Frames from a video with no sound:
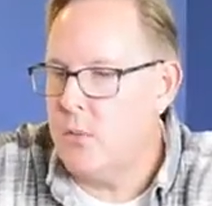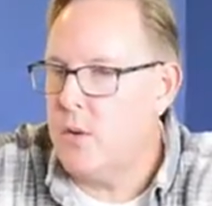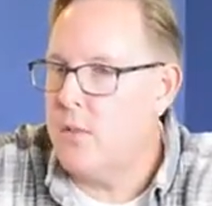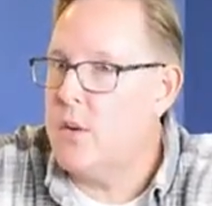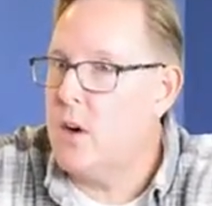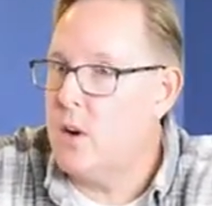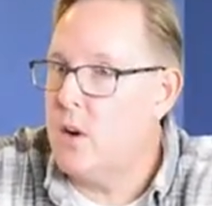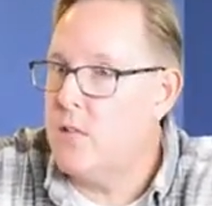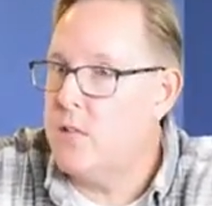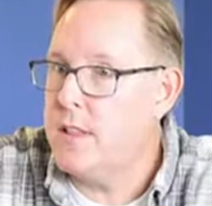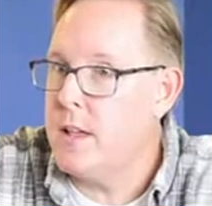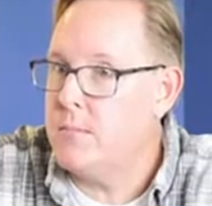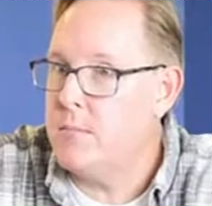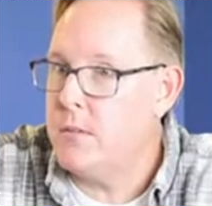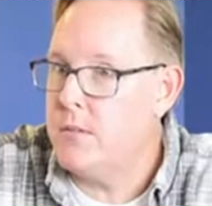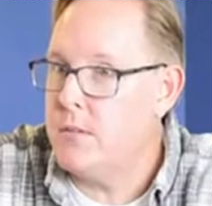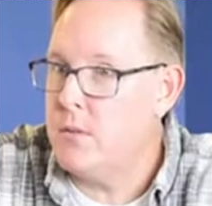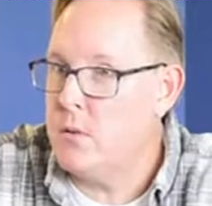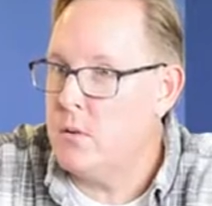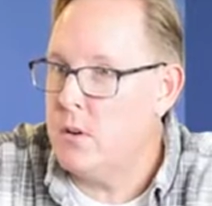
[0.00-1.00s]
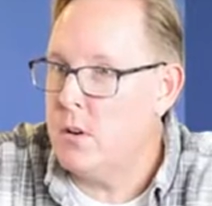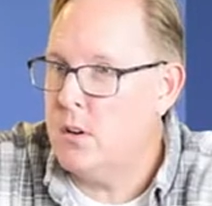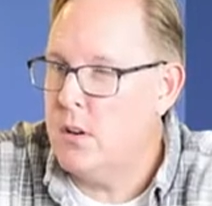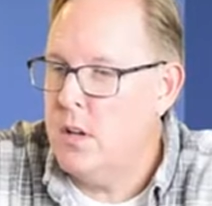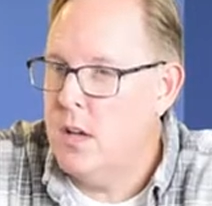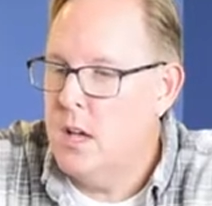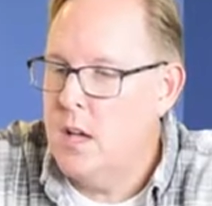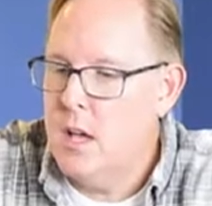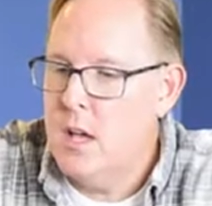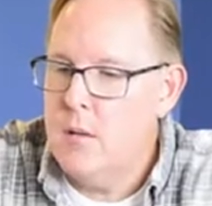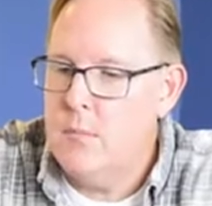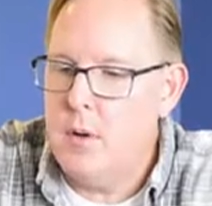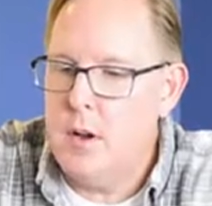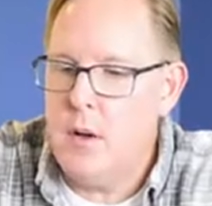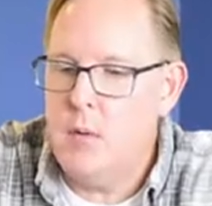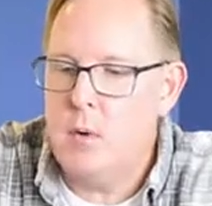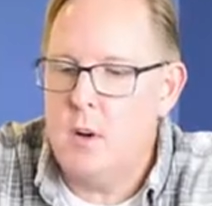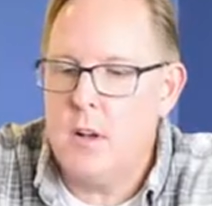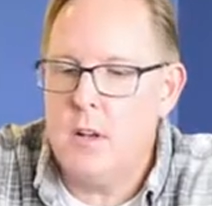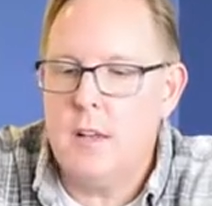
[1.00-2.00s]
We've gone over that before, but
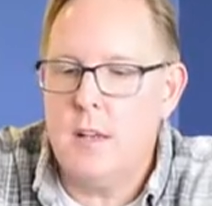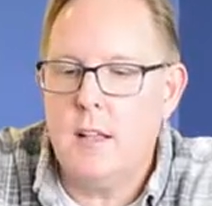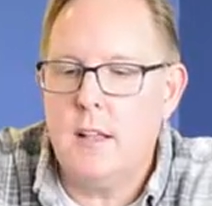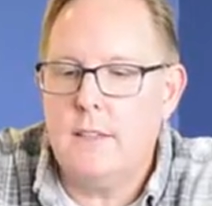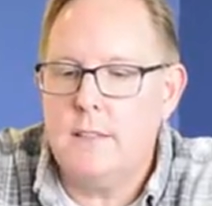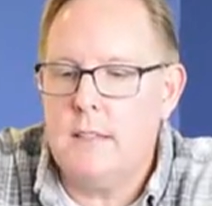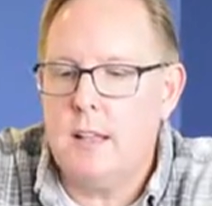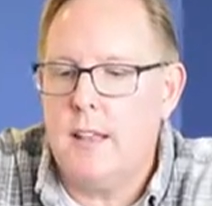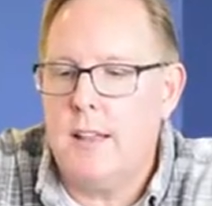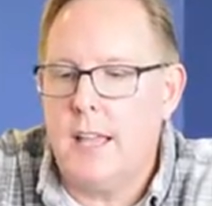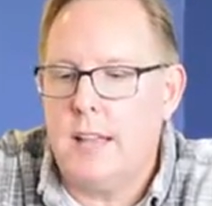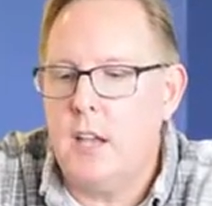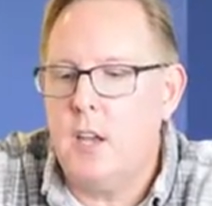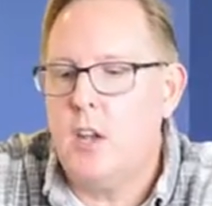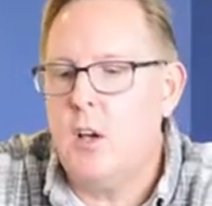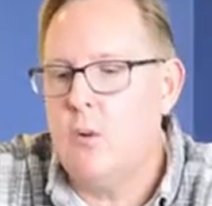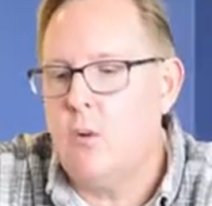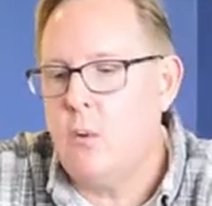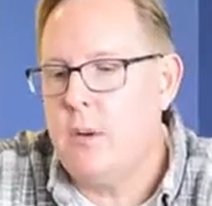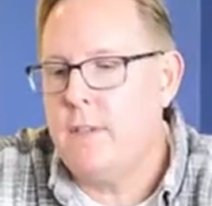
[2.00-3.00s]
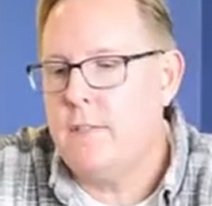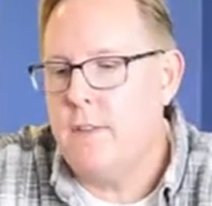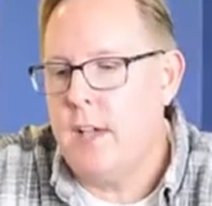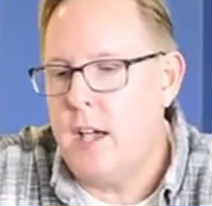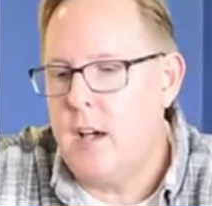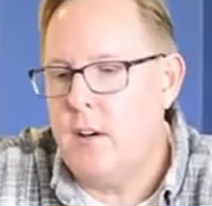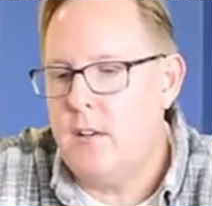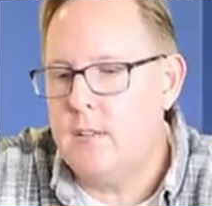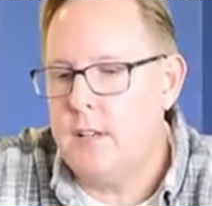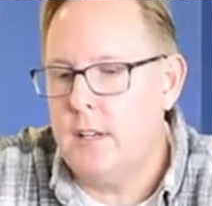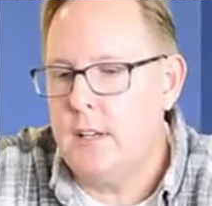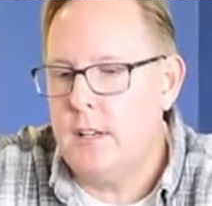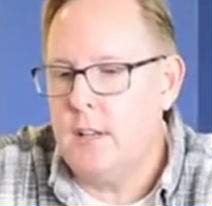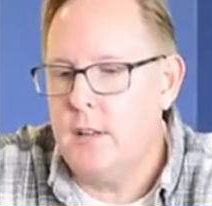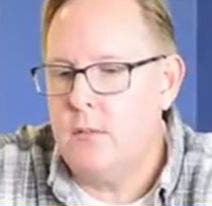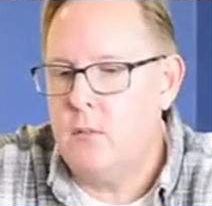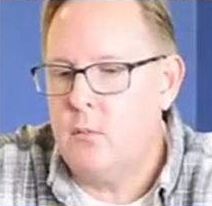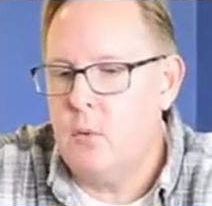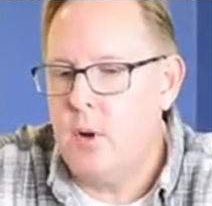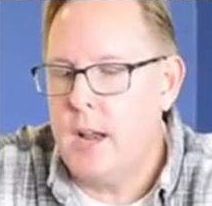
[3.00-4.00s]
I wanted to let you know what we found
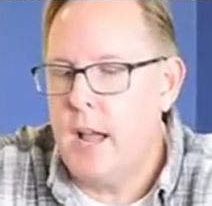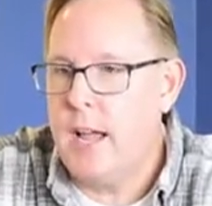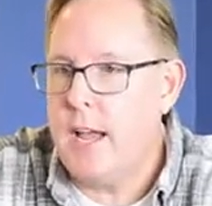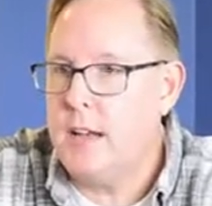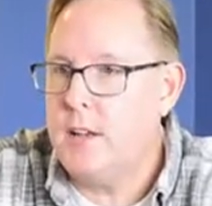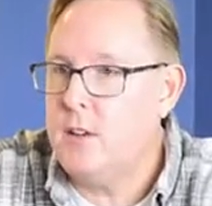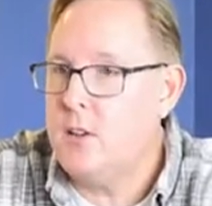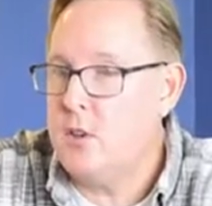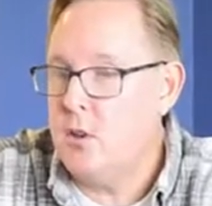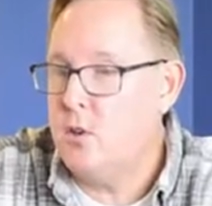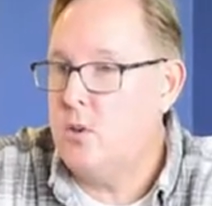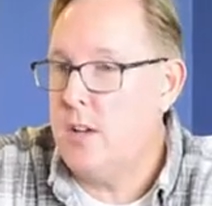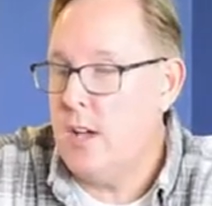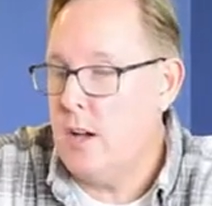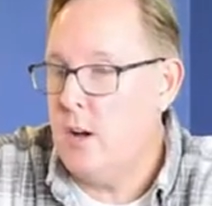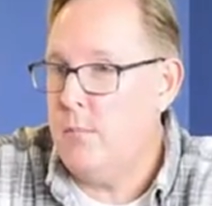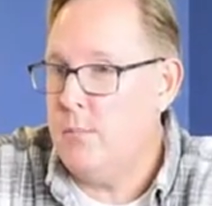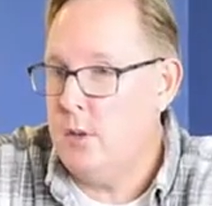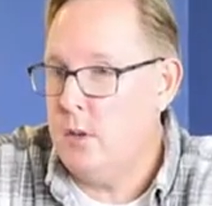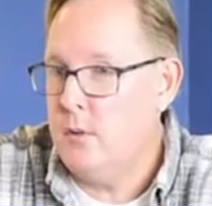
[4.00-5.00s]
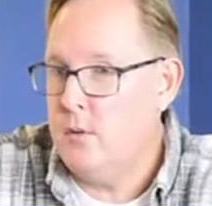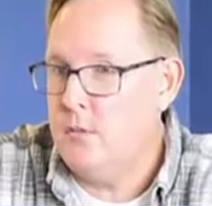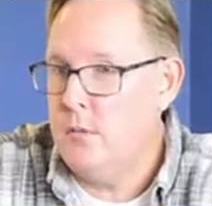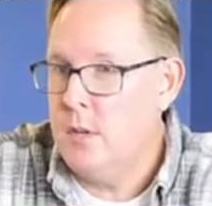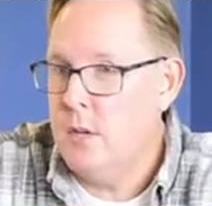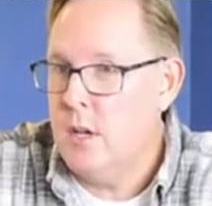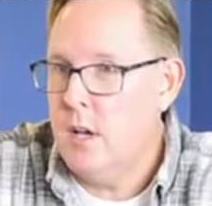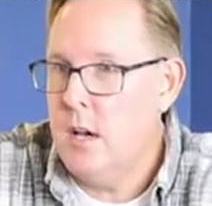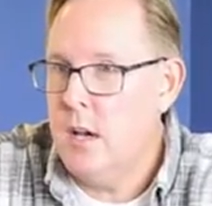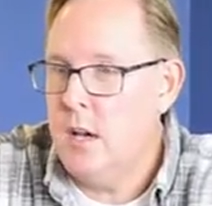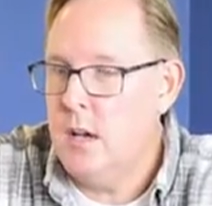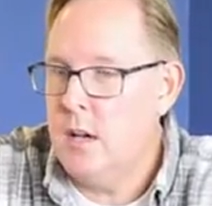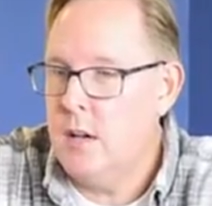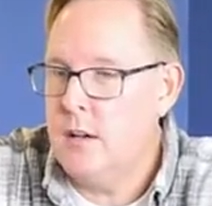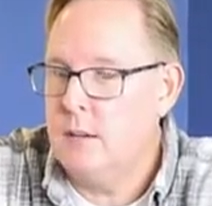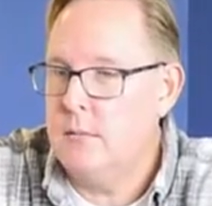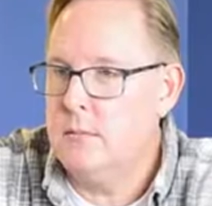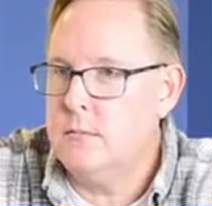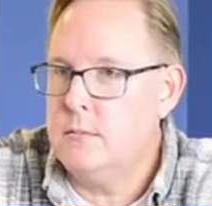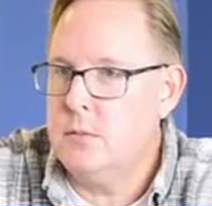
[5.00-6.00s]
and what I can do to help you
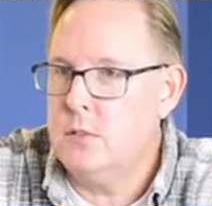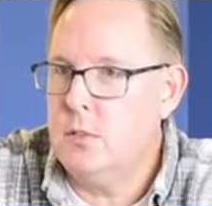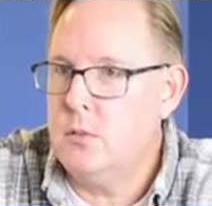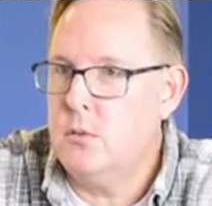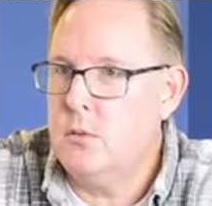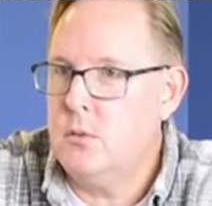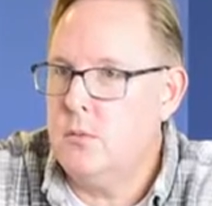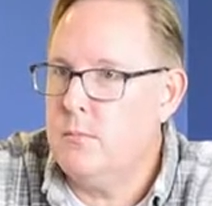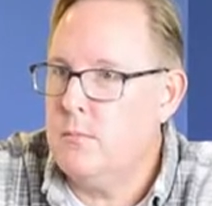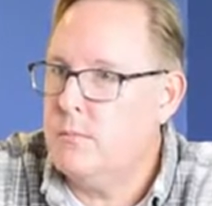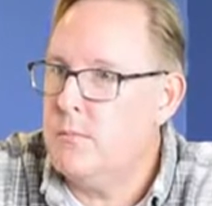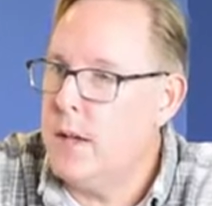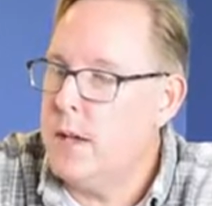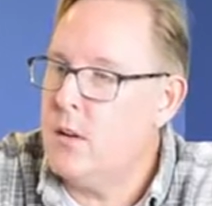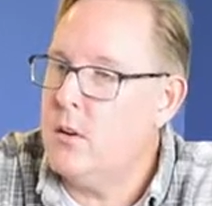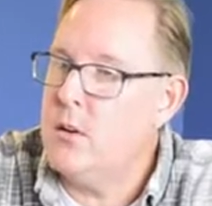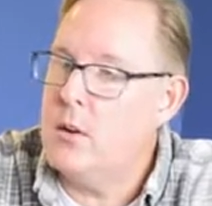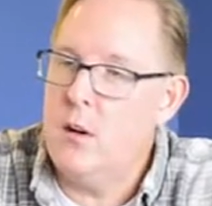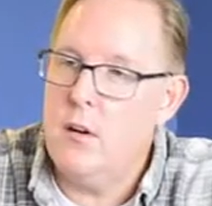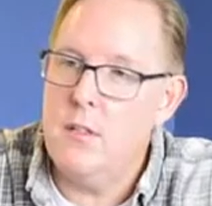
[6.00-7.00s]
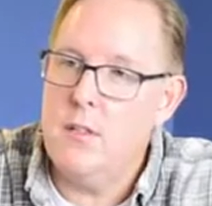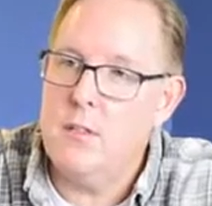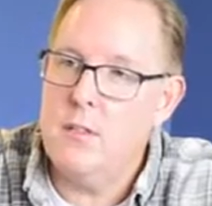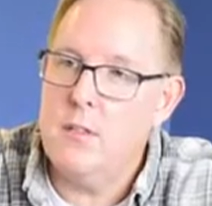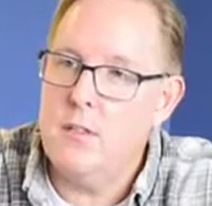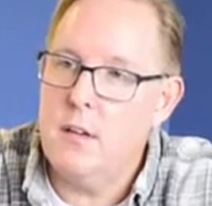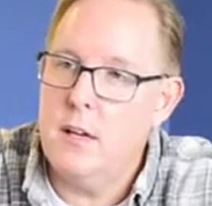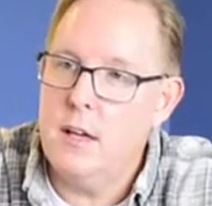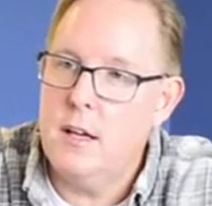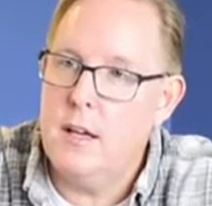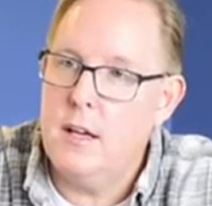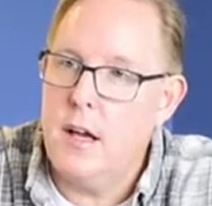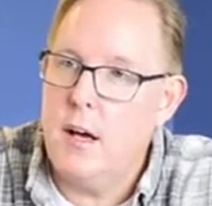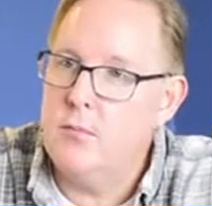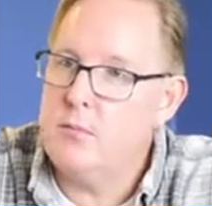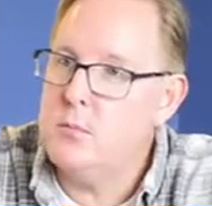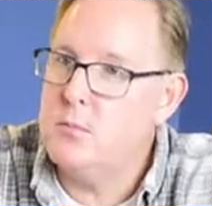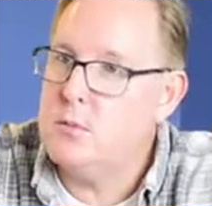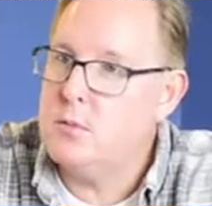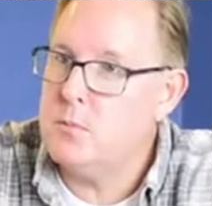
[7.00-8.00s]
to make your health
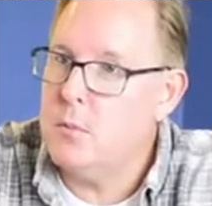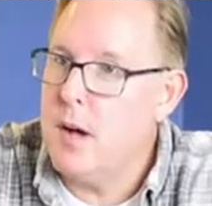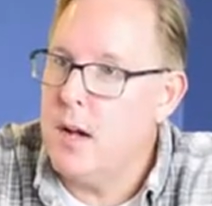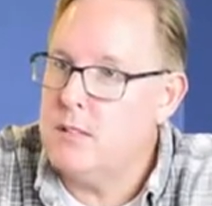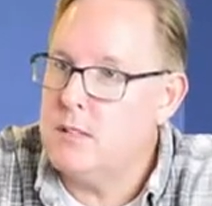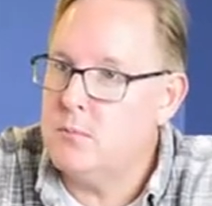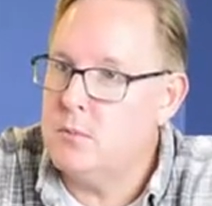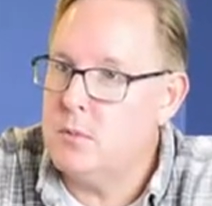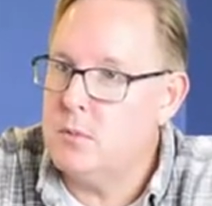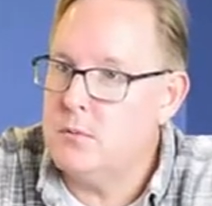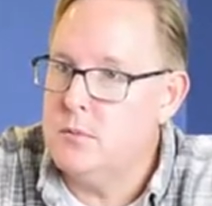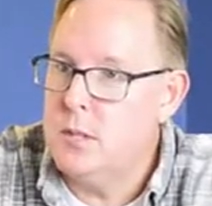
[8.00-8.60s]
optimal as possible.